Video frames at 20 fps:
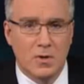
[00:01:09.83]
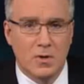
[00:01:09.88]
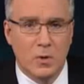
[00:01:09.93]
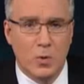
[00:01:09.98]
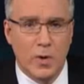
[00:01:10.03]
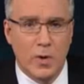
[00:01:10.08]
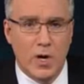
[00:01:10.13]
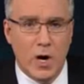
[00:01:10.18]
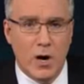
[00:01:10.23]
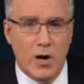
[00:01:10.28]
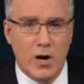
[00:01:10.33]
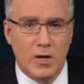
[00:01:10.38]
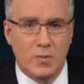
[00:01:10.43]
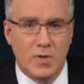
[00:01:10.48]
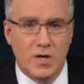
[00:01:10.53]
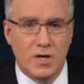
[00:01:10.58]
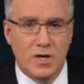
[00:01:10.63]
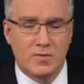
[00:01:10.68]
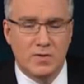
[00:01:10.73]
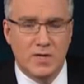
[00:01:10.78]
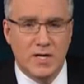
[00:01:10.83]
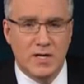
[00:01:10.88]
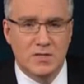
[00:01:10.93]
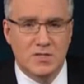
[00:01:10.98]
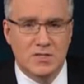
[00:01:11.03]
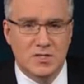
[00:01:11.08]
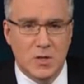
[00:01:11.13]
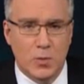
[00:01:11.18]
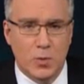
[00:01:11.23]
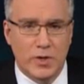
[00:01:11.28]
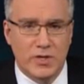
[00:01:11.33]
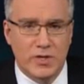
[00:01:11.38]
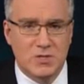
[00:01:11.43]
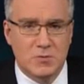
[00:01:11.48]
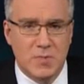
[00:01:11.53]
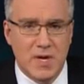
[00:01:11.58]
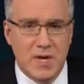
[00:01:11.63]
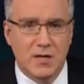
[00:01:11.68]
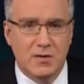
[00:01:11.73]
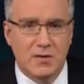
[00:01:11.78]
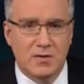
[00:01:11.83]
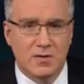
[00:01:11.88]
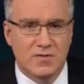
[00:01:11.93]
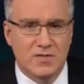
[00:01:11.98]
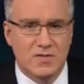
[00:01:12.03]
We are admittedly in somewhat speculative